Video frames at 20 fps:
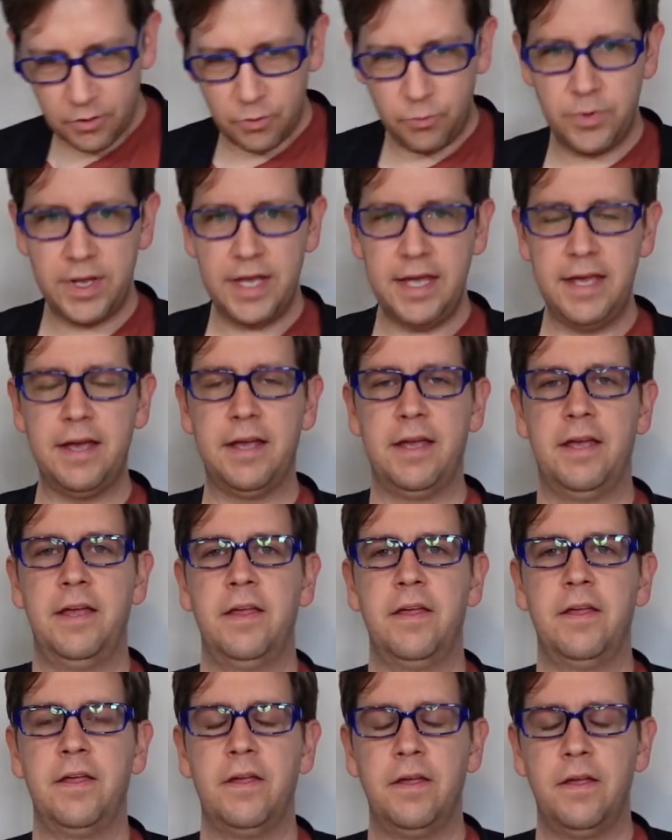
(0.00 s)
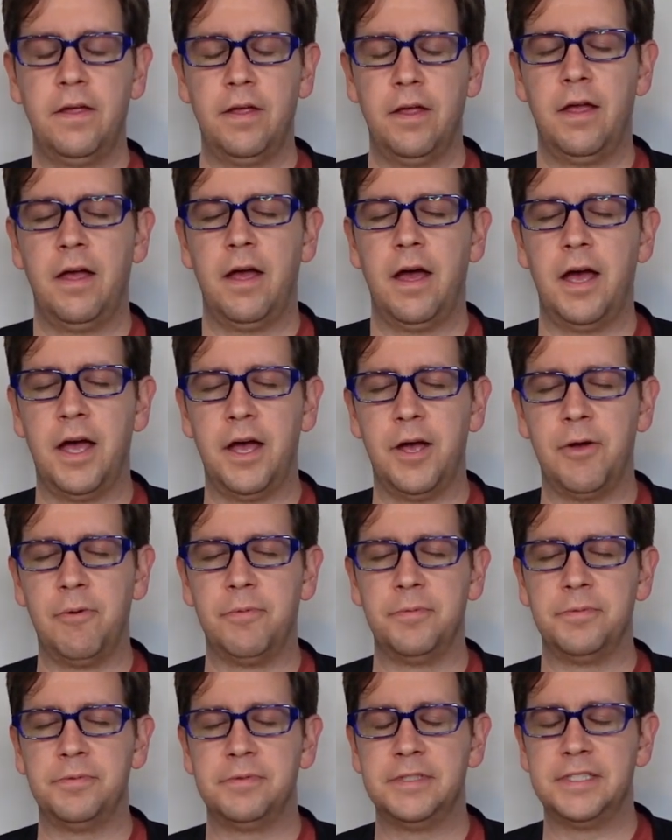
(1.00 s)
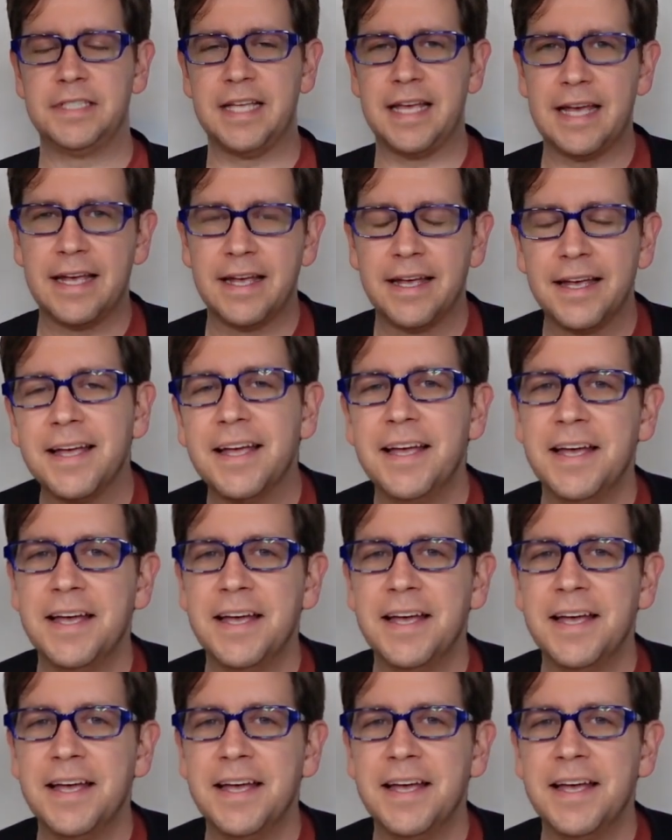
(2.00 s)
we say,